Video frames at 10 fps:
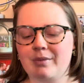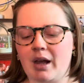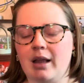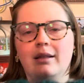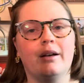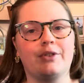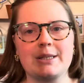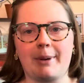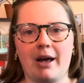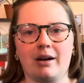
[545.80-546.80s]
I love this
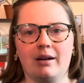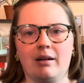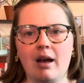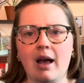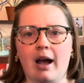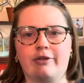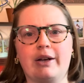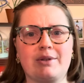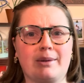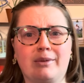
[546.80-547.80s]
pattern. I
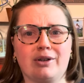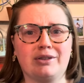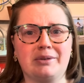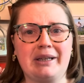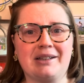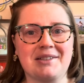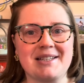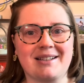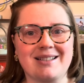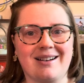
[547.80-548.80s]
found some girl doing it on
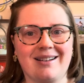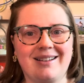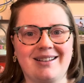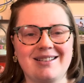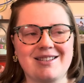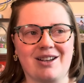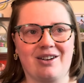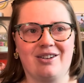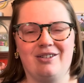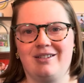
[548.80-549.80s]
TikTok,
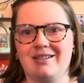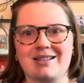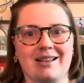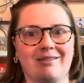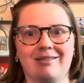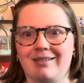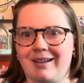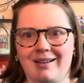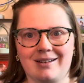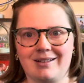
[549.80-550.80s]
so I was like, well, I
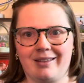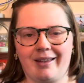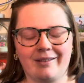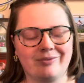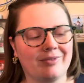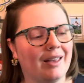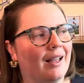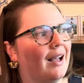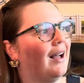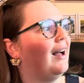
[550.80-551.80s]
gotta do that.
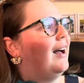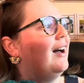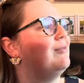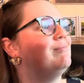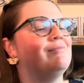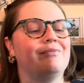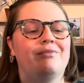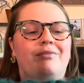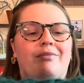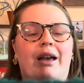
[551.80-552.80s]
And
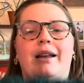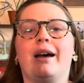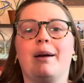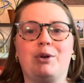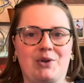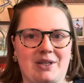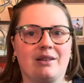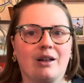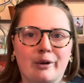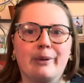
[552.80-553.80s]
I'm using
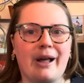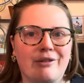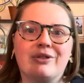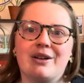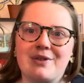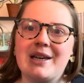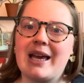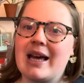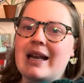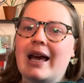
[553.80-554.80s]
the Bernat Fluffy
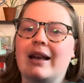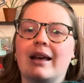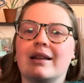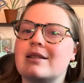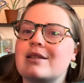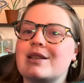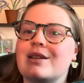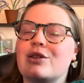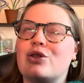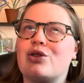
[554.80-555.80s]
again, and it's
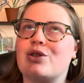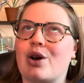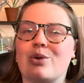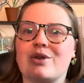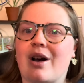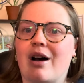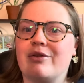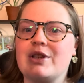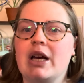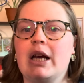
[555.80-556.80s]
so soft.